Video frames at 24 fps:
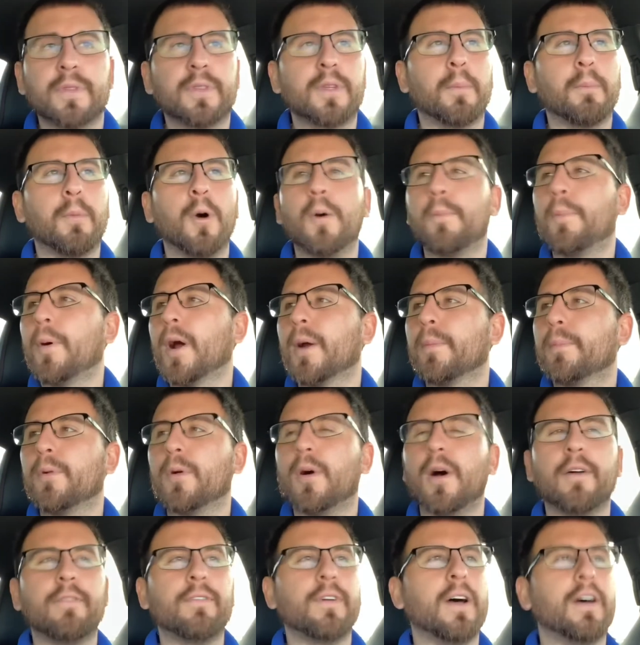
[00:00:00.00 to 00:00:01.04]
Mopar
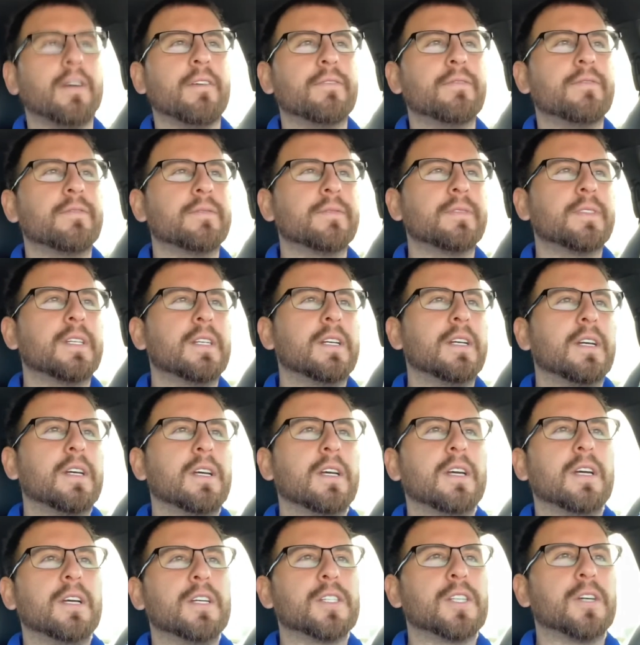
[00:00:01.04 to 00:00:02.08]
blow-off valve,
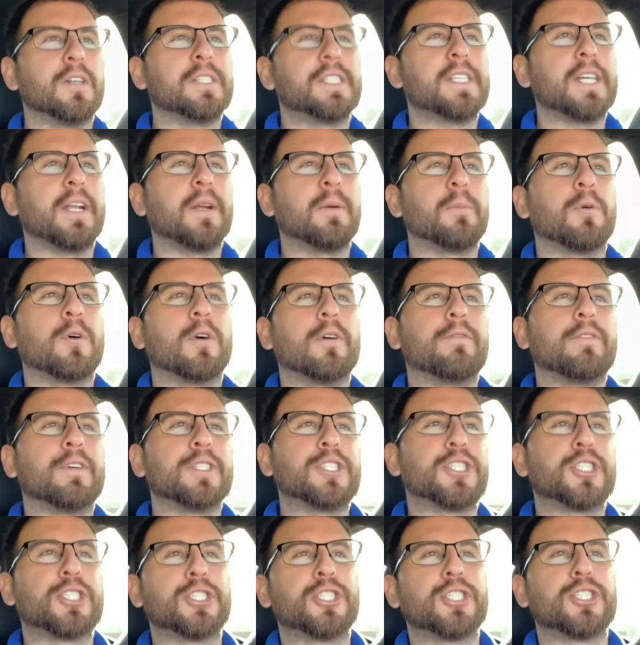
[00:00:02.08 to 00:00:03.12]
so it sounded more of a
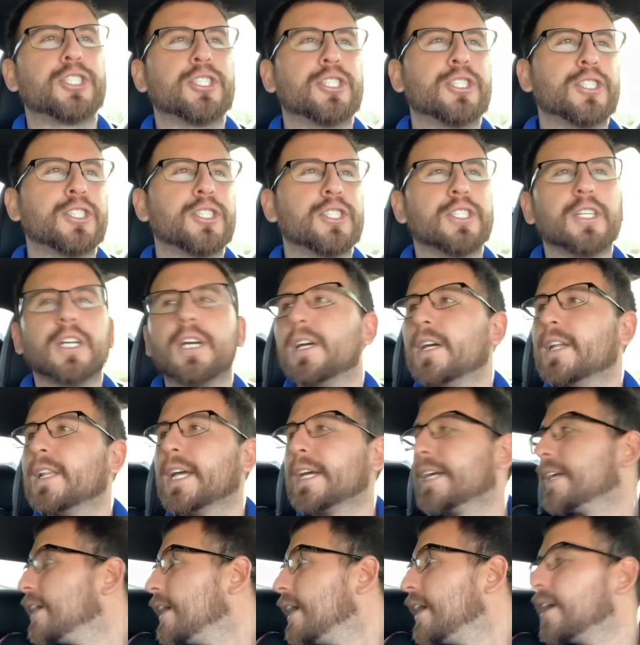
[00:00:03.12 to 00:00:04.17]

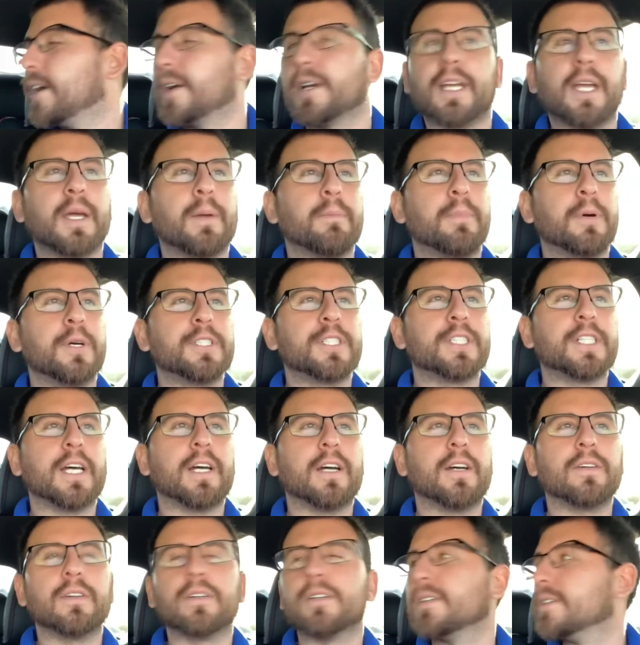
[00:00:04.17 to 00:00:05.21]
like air getting pushed
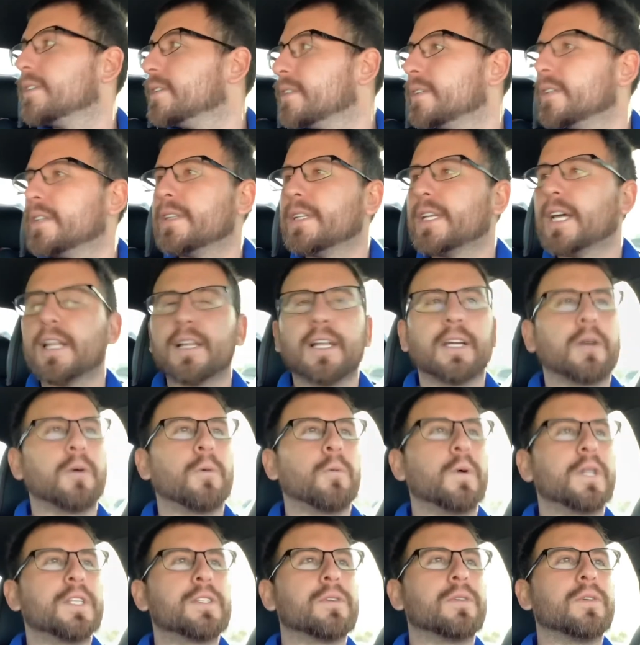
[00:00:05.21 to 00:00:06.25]
out, not like a
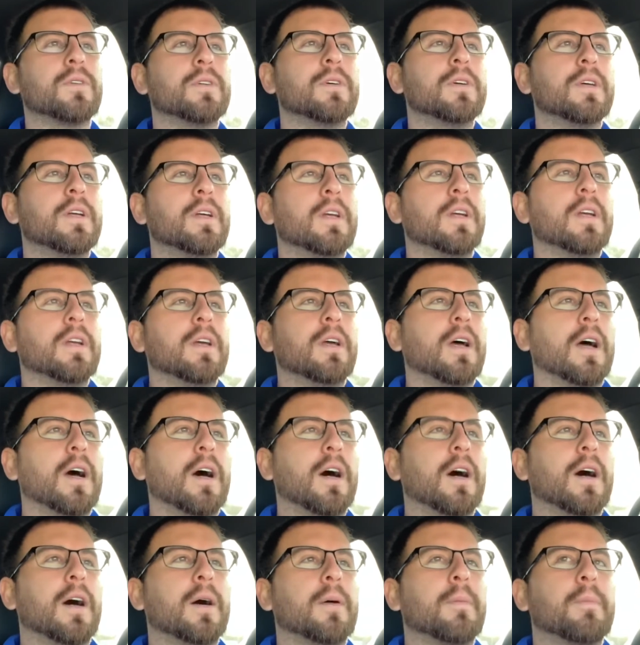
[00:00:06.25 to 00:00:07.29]
whistle.
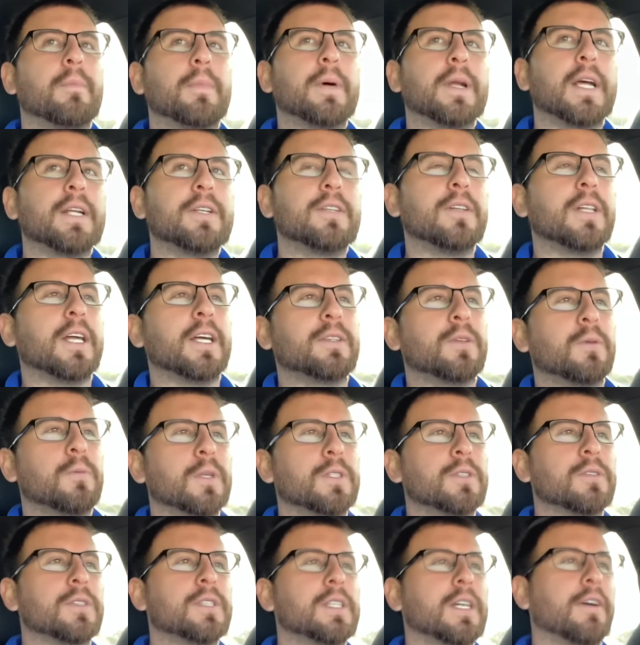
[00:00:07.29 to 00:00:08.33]
But I do like the
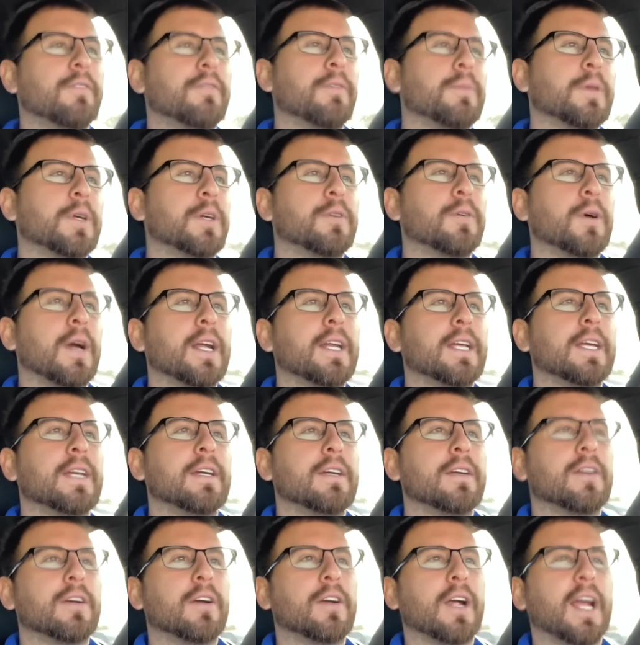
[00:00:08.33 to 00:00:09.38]
whistle sound from the Greddy
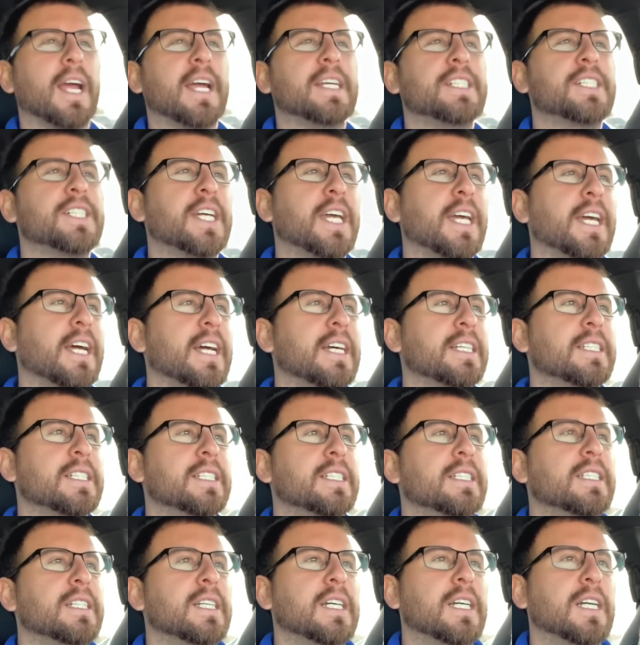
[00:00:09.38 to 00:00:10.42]
or HKS.